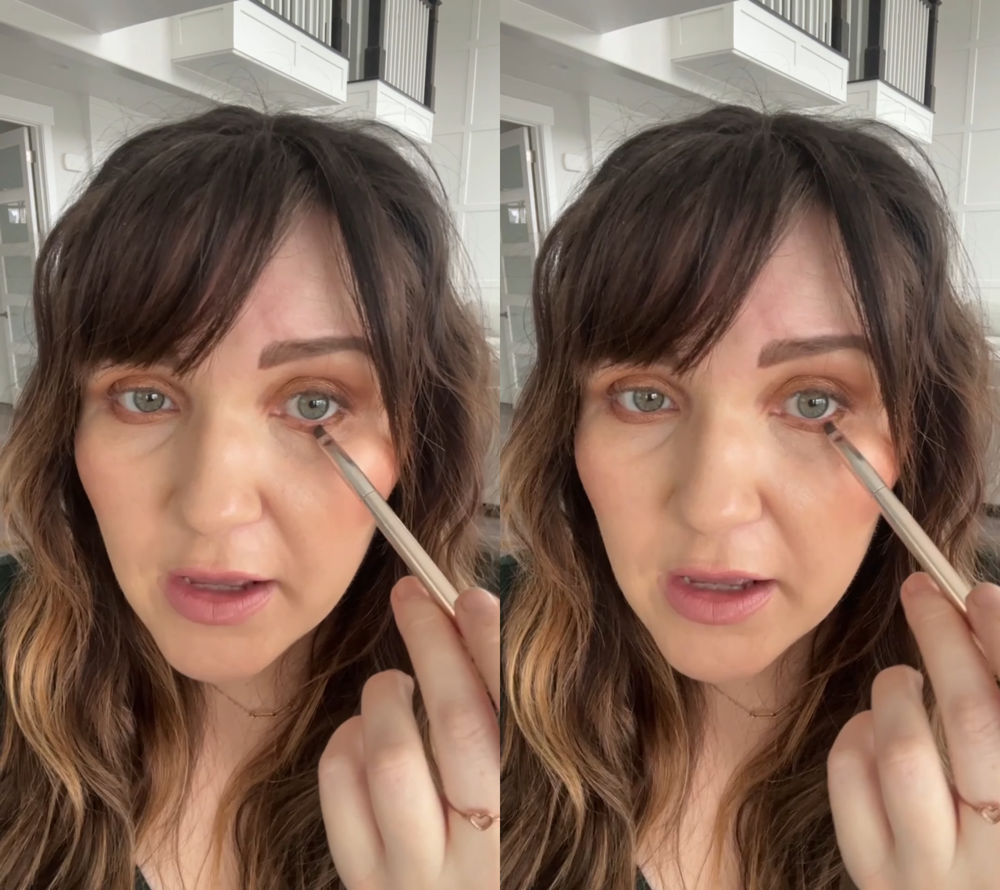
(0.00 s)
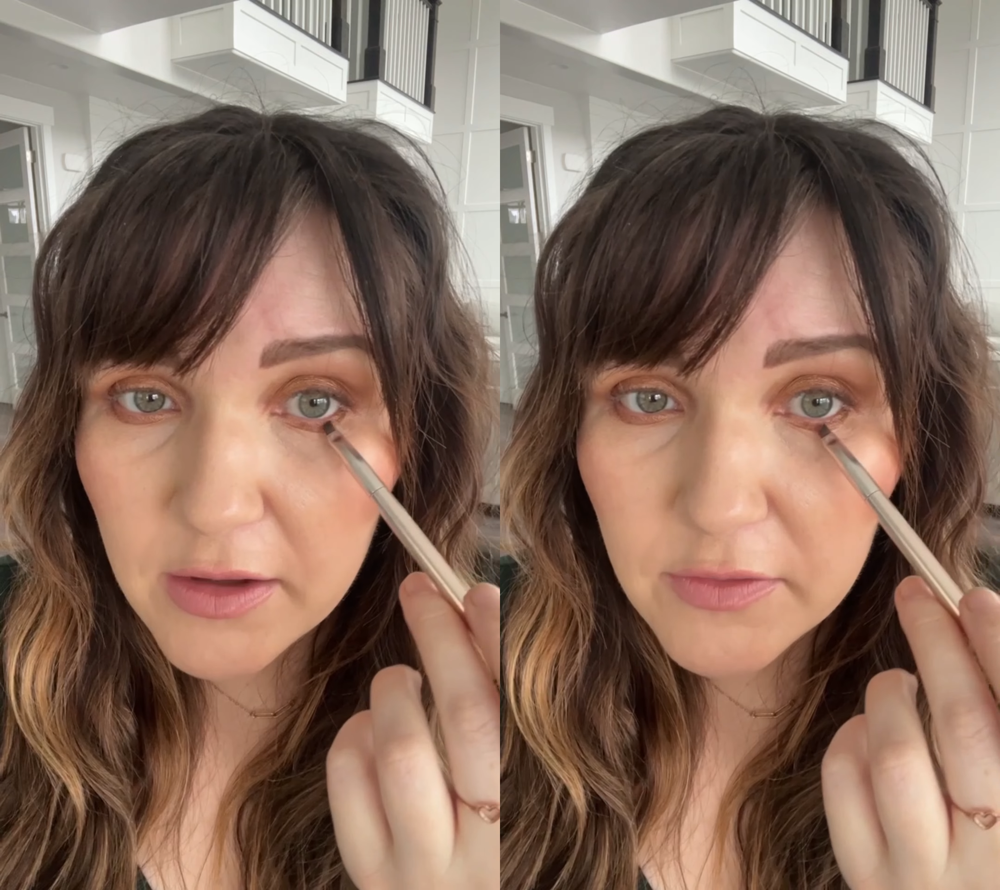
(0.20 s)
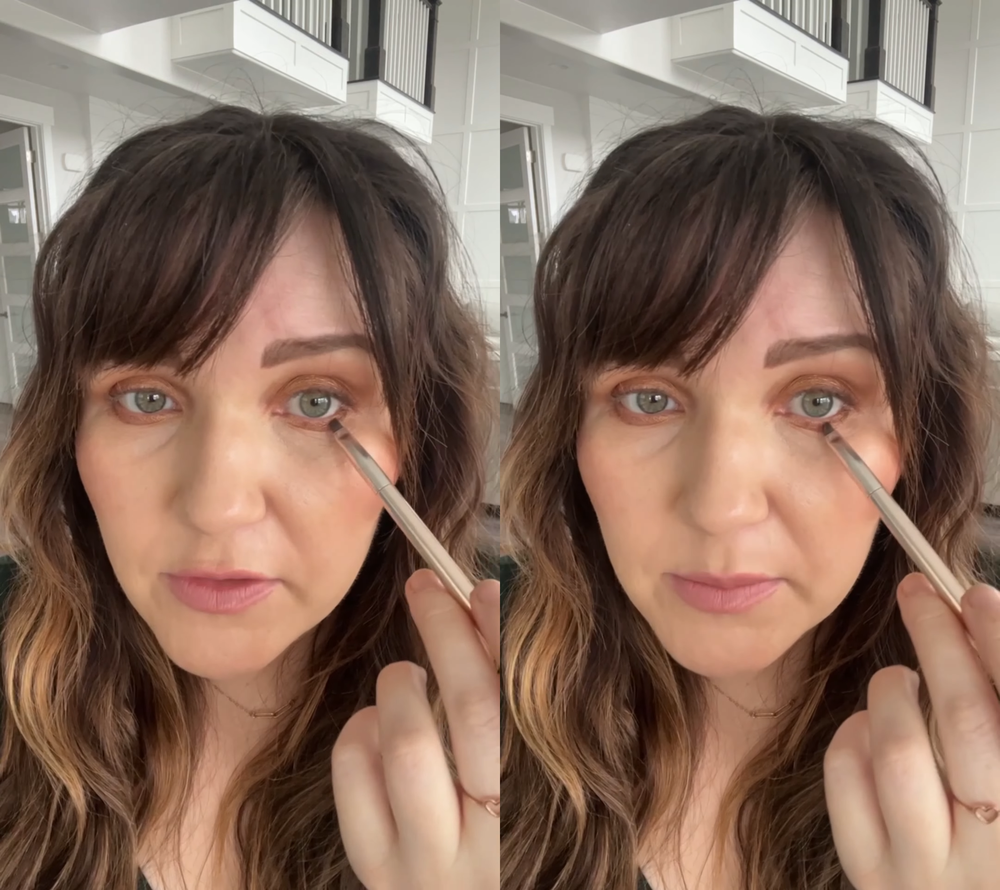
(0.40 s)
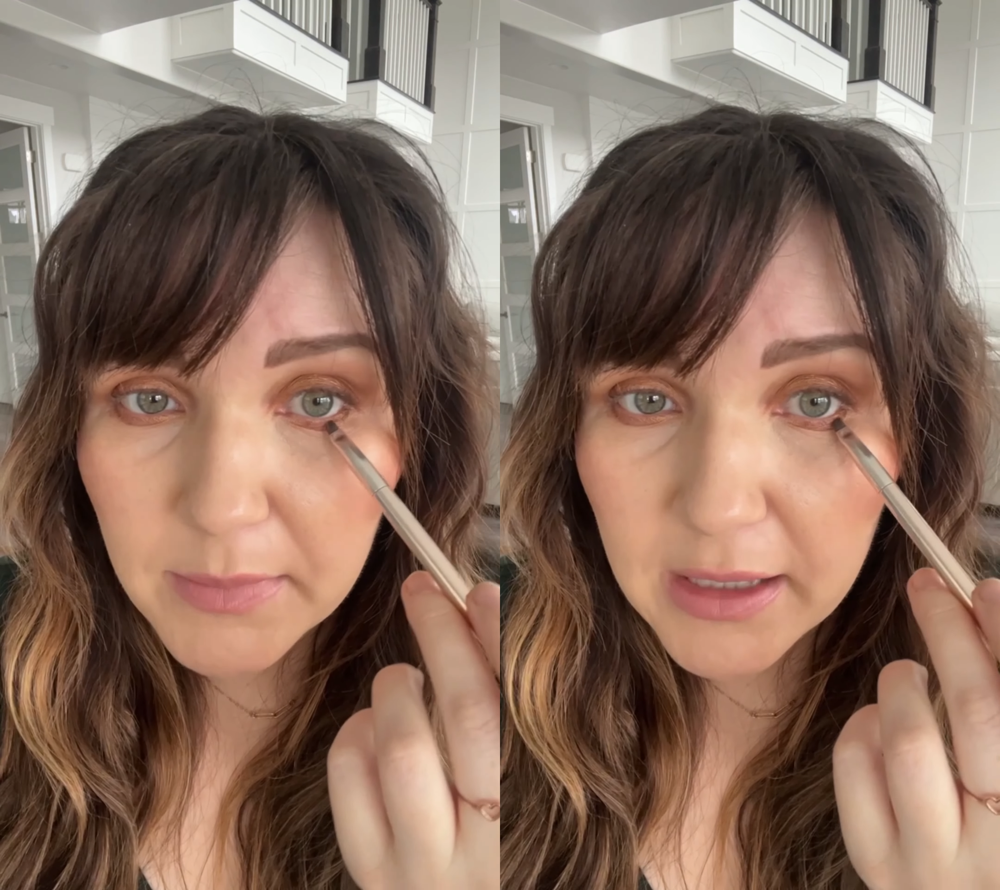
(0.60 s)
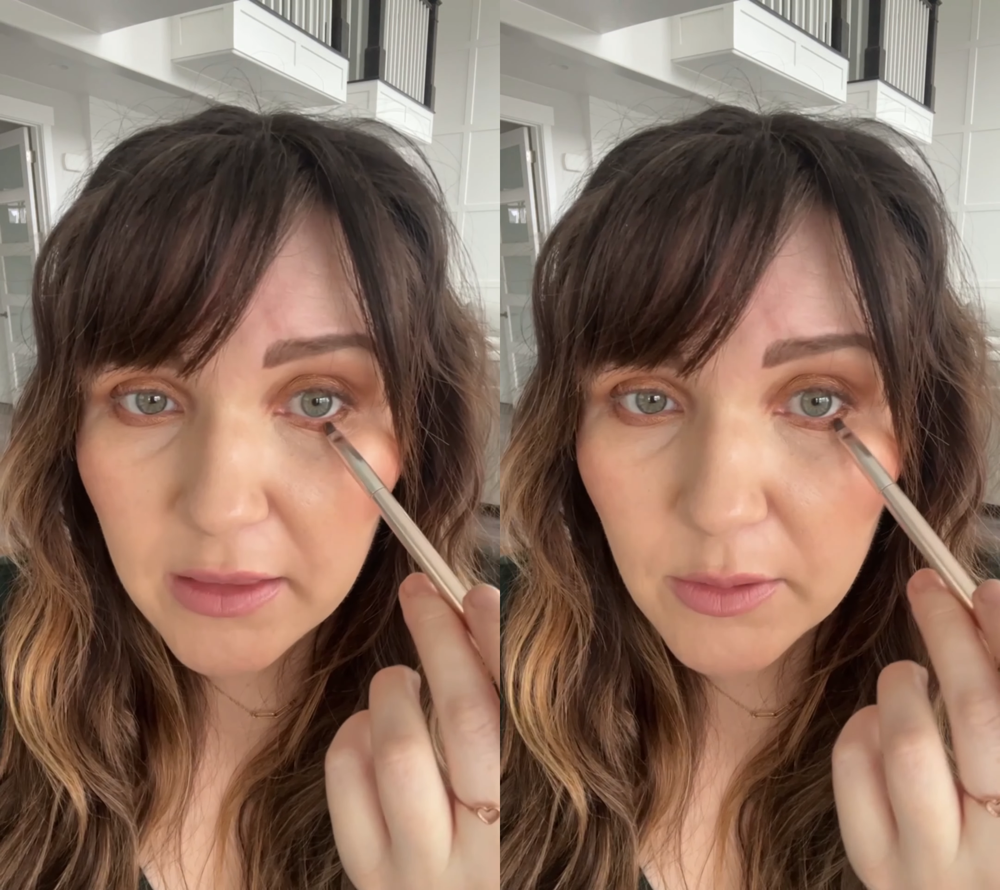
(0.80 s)
of
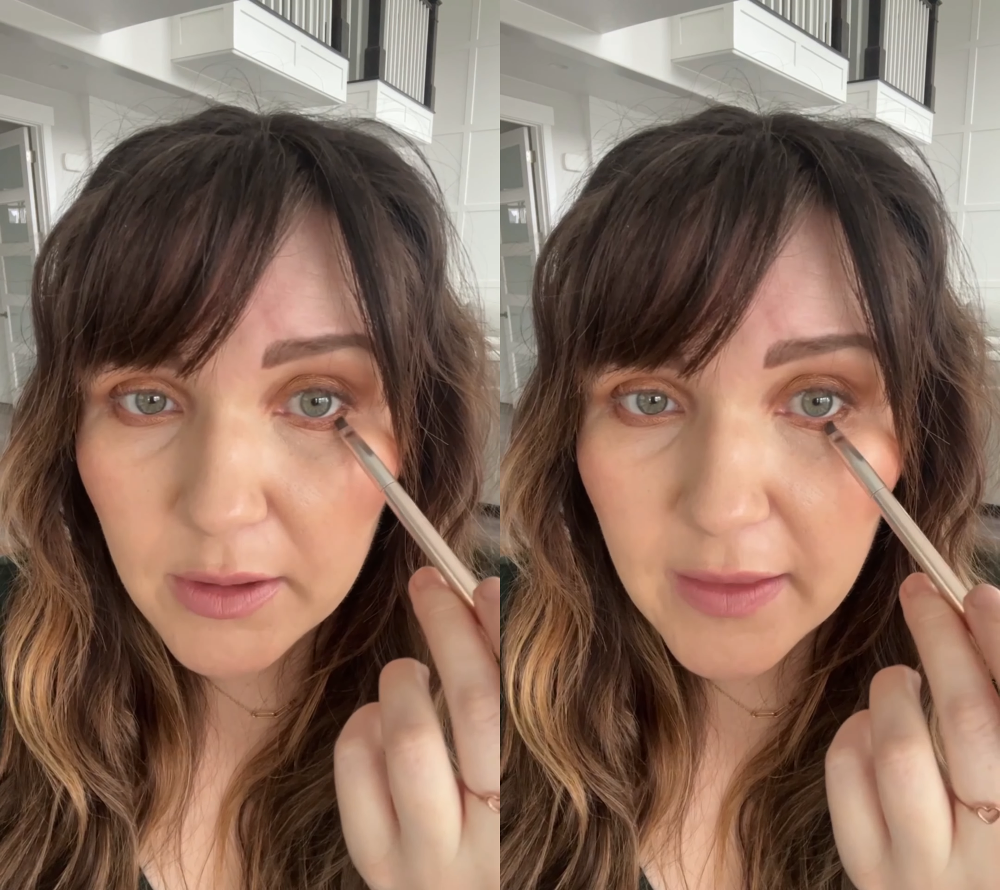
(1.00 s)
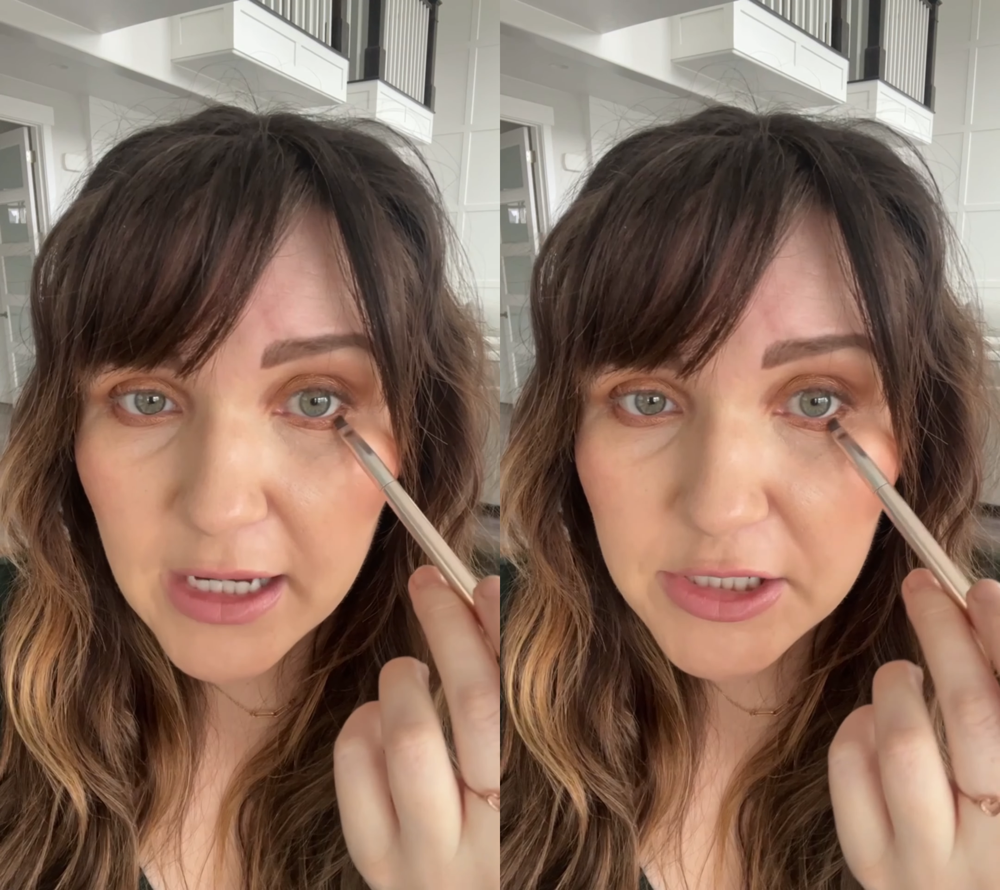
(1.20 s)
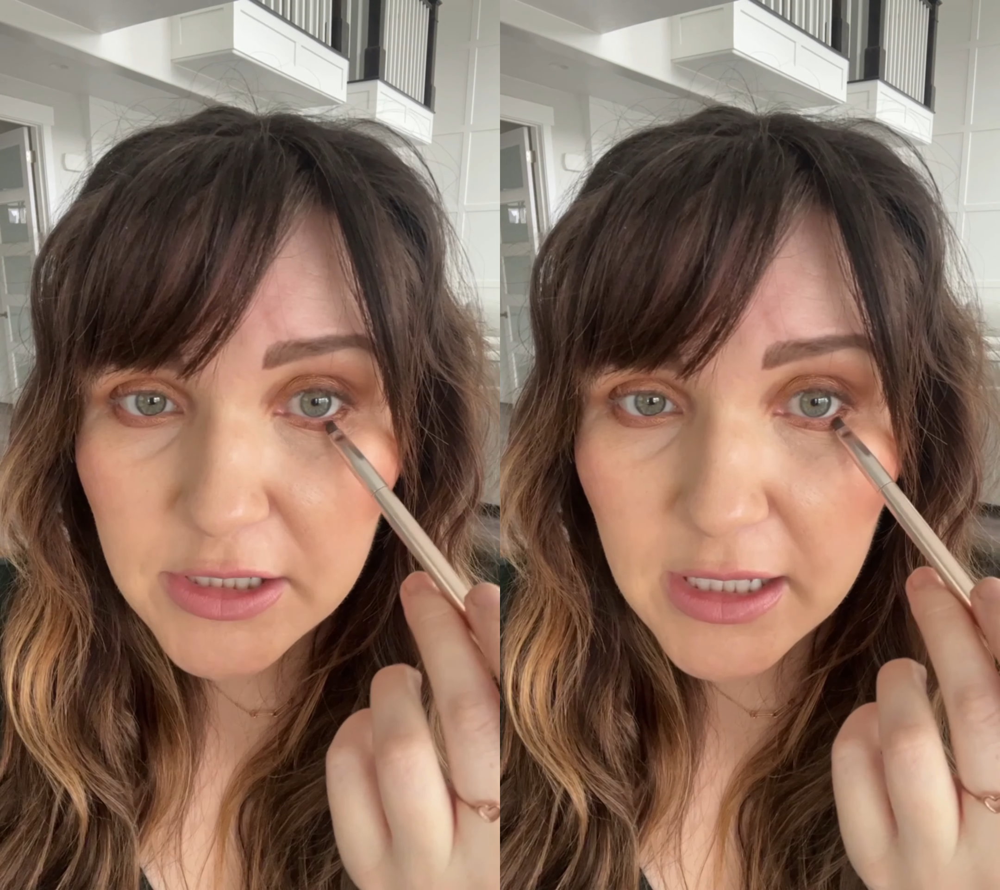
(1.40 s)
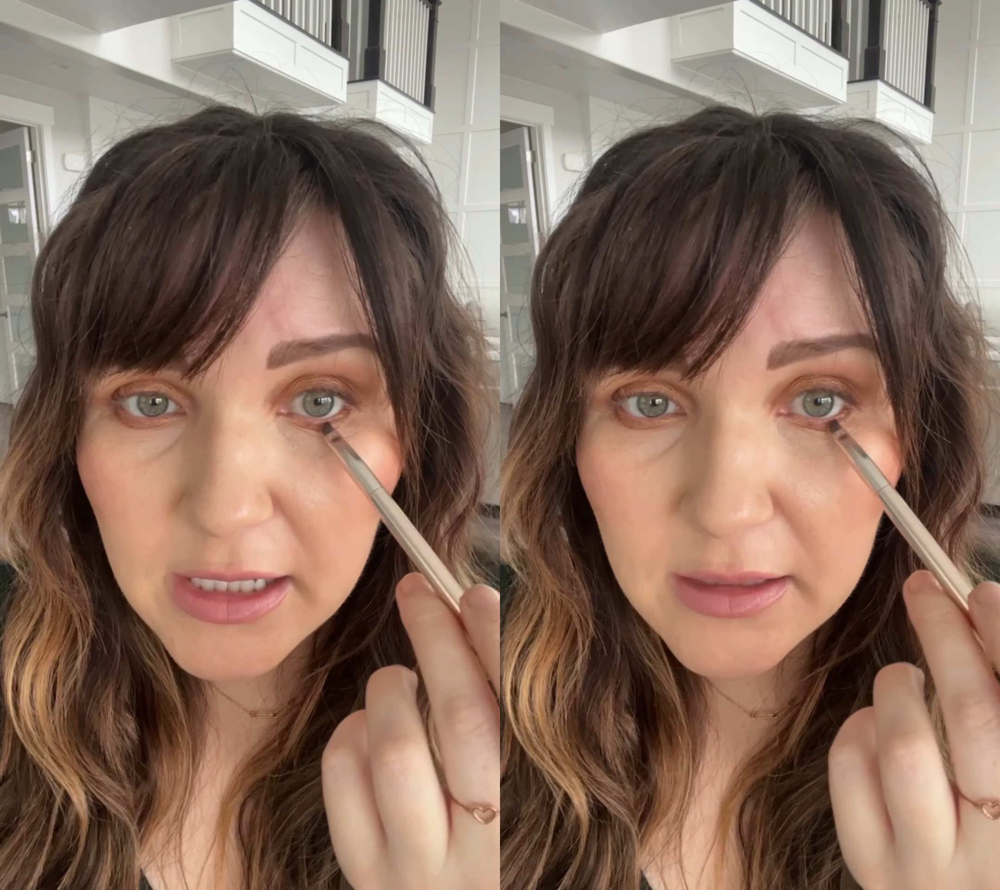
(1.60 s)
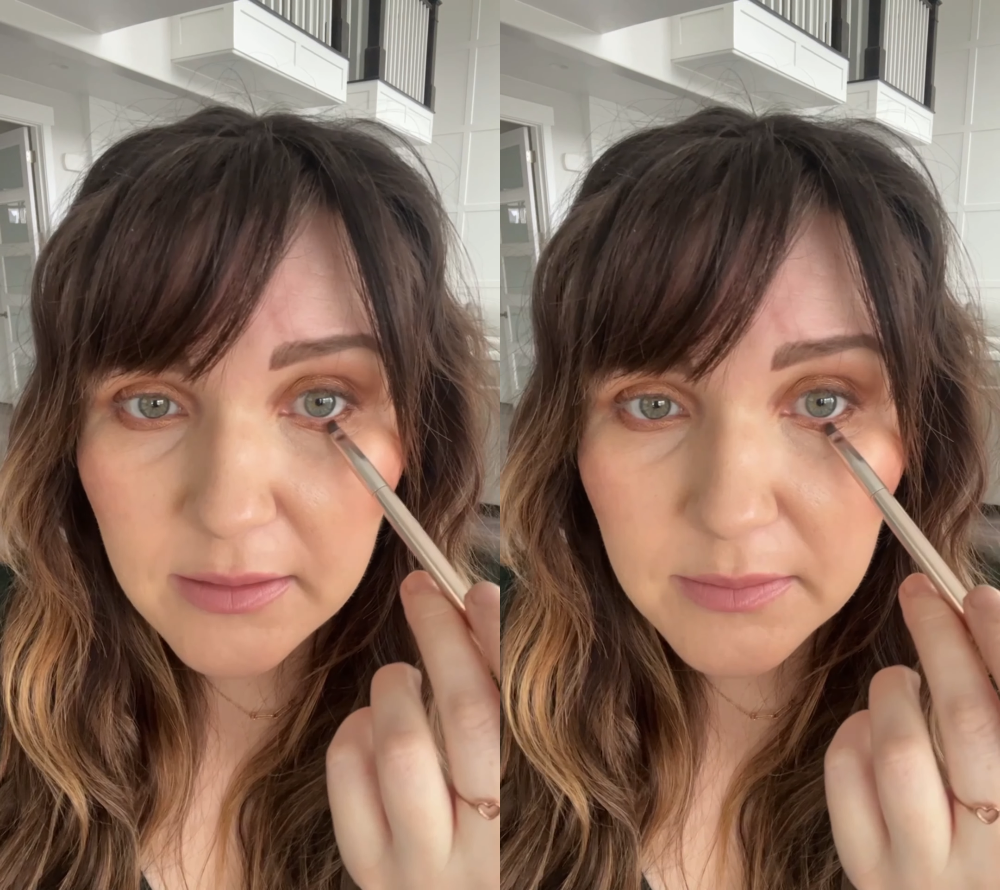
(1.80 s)
my lower lash line.